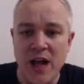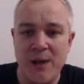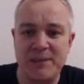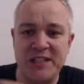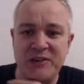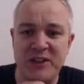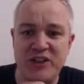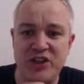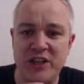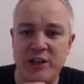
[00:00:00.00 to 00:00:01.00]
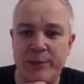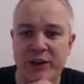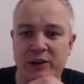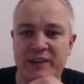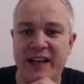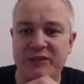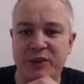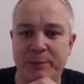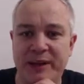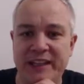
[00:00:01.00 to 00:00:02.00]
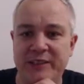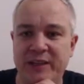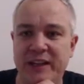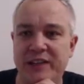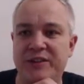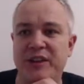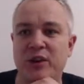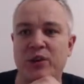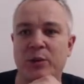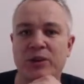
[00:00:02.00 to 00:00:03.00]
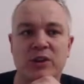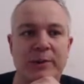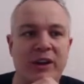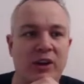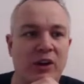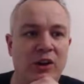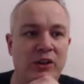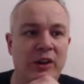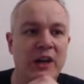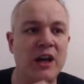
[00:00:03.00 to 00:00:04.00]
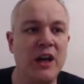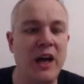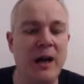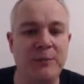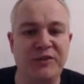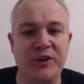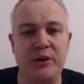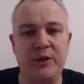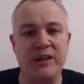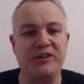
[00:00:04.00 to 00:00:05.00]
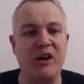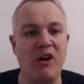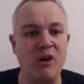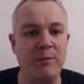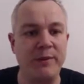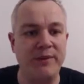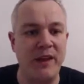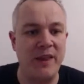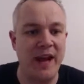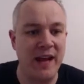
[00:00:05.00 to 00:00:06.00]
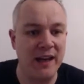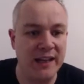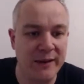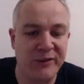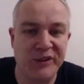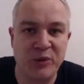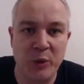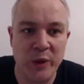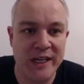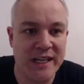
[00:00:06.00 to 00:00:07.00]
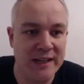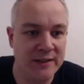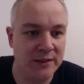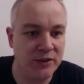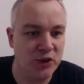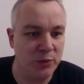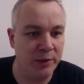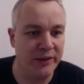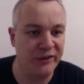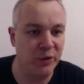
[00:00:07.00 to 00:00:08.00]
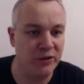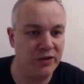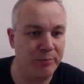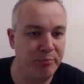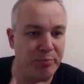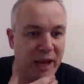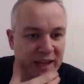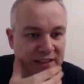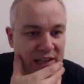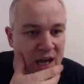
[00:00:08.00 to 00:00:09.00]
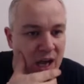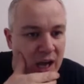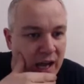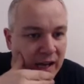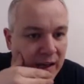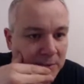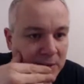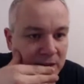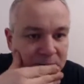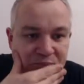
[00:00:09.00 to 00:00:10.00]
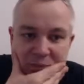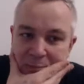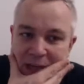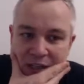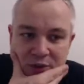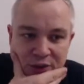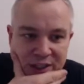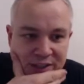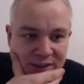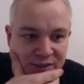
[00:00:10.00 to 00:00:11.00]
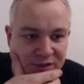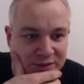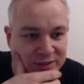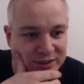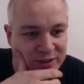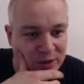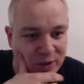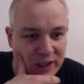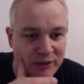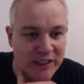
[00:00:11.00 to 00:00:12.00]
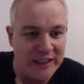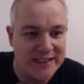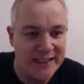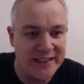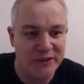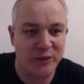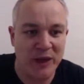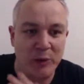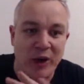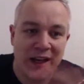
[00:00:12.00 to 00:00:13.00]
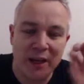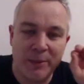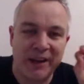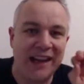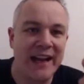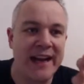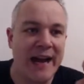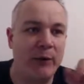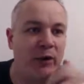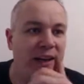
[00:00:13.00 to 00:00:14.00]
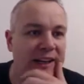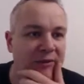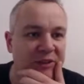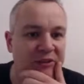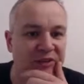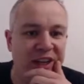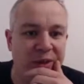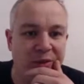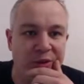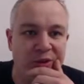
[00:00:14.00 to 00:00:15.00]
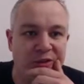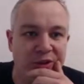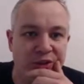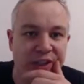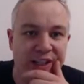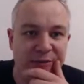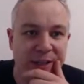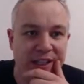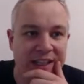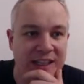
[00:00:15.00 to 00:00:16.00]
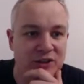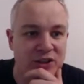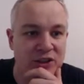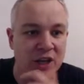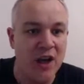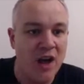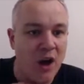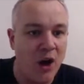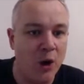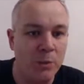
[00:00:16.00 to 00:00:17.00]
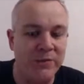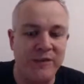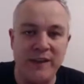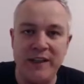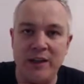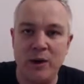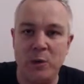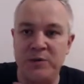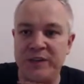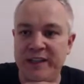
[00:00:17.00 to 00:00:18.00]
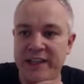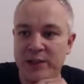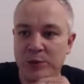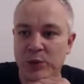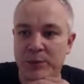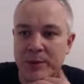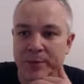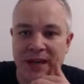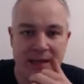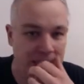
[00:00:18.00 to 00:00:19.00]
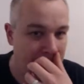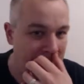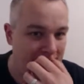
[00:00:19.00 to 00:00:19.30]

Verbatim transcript: Uh, Batista Kashini coming off, Gaston Paiva is the other one coming on. Um, so let's hope that that gives us what we need to put this one to bed. Um, Pellegrini's looking really tired as well. We're a little bit light out on that left hand side with Lucas Rodriguez being injured. Hopefully, hopefully he will be back.